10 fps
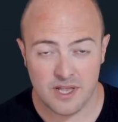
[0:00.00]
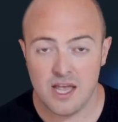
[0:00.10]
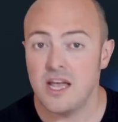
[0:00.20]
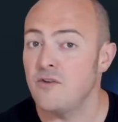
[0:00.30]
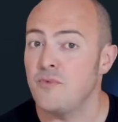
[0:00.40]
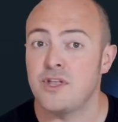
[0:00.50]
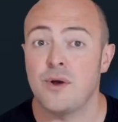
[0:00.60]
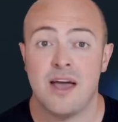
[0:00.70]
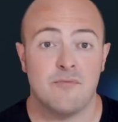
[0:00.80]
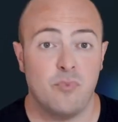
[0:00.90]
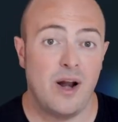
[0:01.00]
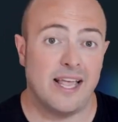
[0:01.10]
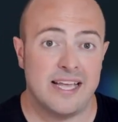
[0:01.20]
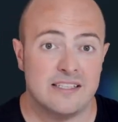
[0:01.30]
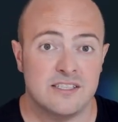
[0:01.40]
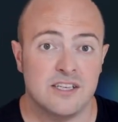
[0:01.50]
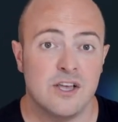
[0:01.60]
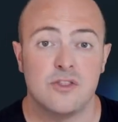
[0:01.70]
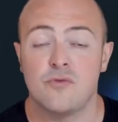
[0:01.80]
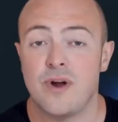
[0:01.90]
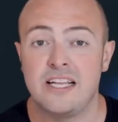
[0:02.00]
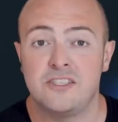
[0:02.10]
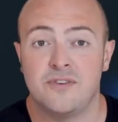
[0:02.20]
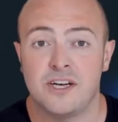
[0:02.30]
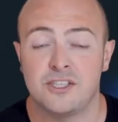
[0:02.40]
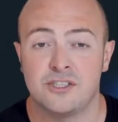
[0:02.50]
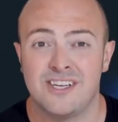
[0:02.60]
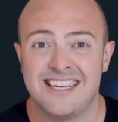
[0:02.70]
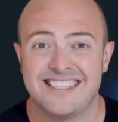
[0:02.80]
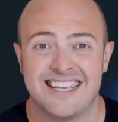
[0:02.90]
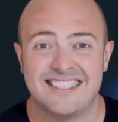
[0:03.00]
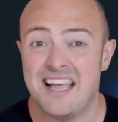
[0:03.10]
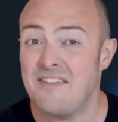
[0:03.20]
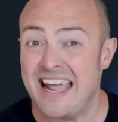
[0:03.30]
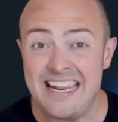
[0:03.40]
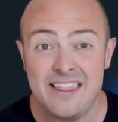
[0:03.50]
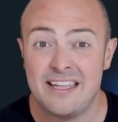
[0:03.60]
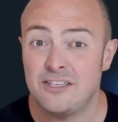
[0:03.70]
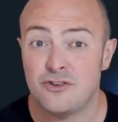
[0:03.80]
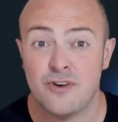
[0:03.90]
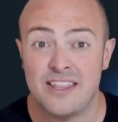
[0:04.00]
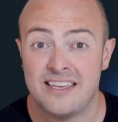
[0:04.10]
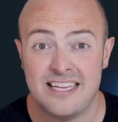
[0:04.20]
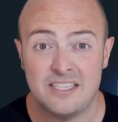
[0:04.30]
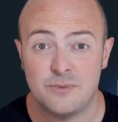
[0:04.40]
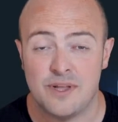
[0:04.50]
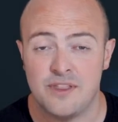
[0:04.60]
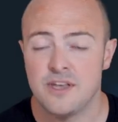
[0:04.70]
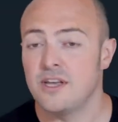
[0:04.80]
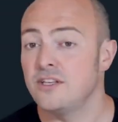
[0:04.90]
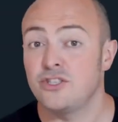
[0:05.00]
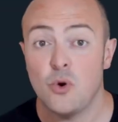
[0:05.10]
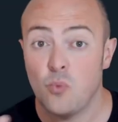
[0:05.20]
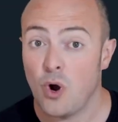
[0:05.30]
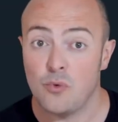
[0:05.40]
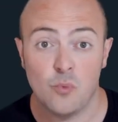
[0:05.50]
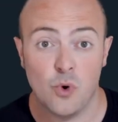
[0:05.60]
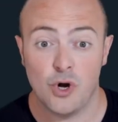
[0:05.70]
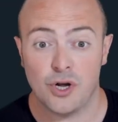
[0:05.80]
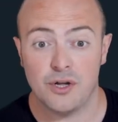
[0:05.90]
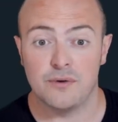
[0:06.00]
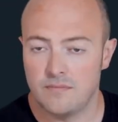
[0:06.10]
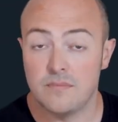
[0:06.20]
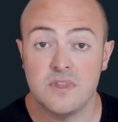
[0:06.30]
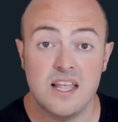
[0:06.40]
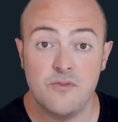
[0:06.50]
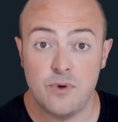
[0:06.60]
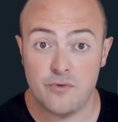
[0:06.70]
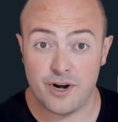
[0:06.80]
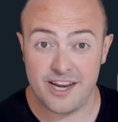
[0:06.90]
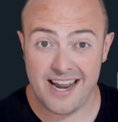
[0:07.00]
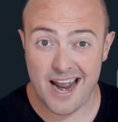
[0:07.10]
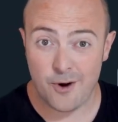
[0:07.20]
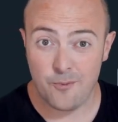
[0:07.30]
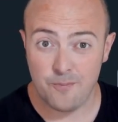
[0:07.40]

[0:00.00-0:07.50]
If we don't have brackets, the range function doesn't have anything to create the list with, so won't work. If we run it now,